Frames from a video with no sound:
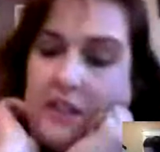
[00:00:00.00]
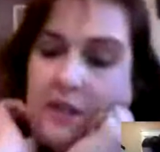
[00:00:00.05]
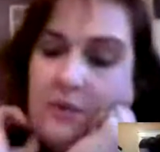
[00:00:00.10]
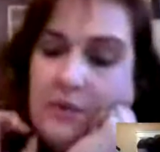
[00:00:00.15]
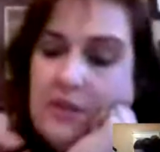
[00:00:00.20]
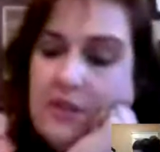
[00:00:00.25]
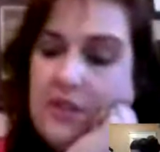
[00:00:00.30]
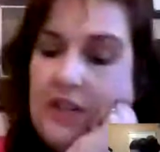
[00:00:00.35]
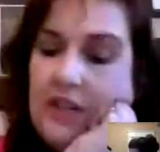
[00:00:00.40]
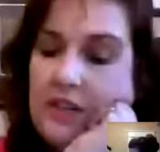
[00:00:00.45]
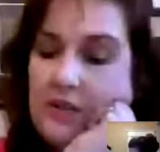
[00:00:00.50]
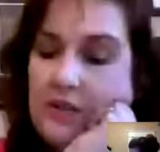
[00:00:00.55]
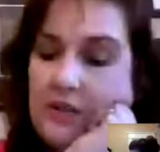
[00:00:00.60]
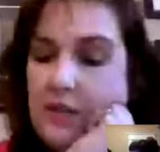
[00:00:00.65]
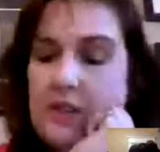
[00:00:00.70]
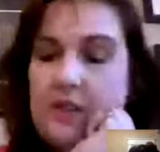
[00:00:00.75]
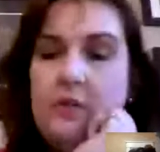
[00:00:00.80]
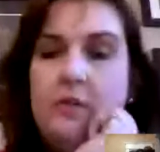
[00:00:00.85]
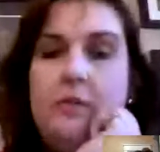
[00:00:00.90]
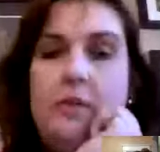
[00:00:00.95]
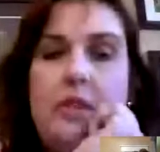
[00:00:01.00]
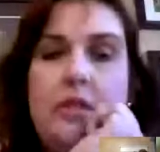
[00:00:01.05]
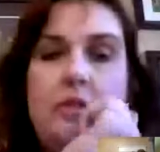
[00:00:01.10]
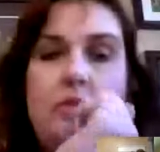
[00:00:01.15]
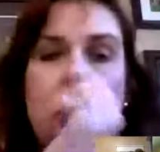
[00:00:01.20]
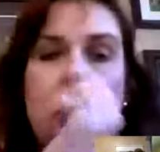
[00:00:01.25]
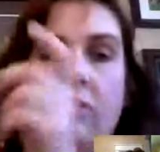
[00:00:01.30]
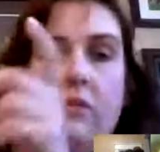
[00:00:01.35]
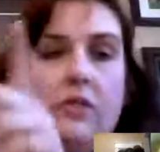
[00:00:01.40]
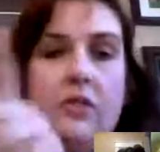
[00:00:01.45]
were saying the reason we
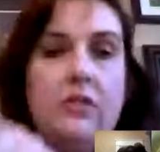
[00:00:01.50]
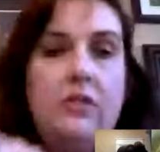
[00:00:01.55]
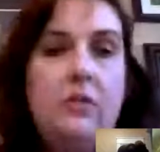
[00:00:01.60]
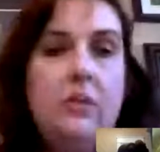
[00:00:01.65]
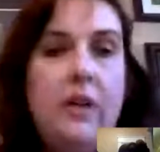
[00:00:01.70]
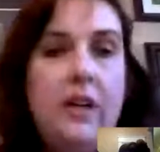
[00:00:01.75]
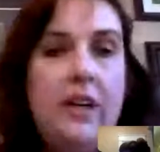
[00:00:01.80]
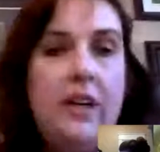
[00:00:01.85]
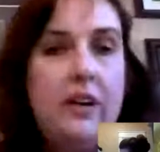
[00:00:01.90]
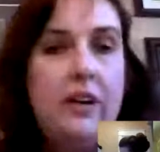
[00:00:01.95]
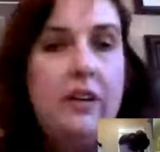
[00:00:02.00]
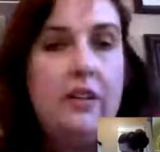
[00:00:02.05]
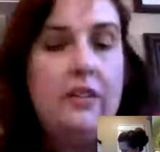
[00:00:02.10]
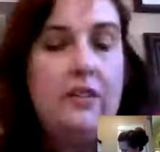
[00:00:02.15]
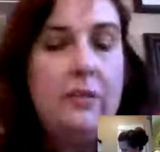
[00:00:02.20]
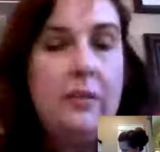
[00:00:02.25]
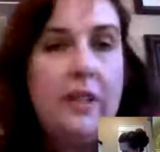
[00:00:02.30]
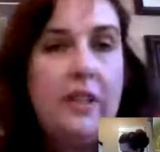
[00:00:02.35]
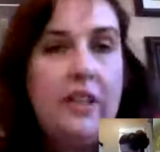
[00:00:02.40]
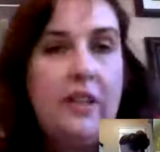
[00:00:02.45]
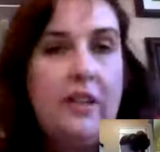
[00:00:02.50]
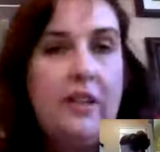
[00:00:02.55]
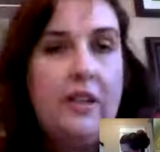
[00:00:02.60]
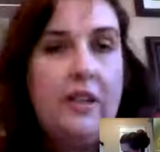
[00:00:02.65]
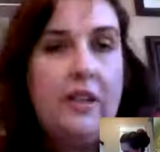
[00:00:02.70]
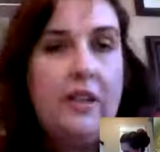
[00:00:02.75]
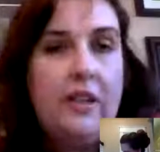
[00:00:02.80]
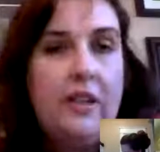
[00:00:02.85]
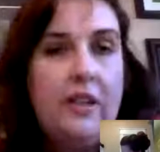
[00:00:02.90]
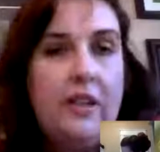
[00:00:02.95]
do a square is so we can get
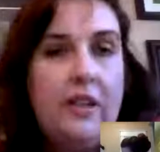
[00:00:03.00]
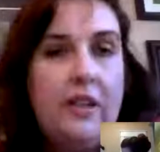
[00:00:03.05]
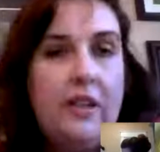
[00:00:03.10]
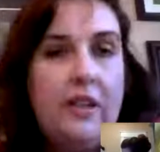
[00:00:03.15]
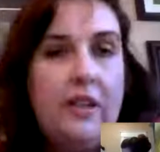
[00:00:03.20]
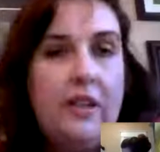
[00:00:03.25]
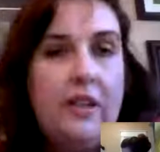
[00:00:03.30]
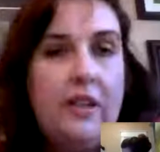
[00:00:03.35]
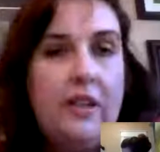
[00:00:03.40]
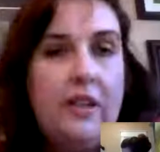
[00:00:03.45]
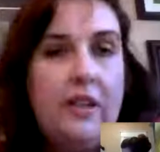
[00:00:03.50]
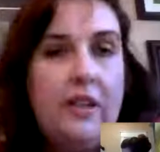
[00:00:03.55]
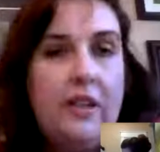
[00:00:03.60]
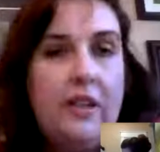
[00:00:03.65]
rid of the negative.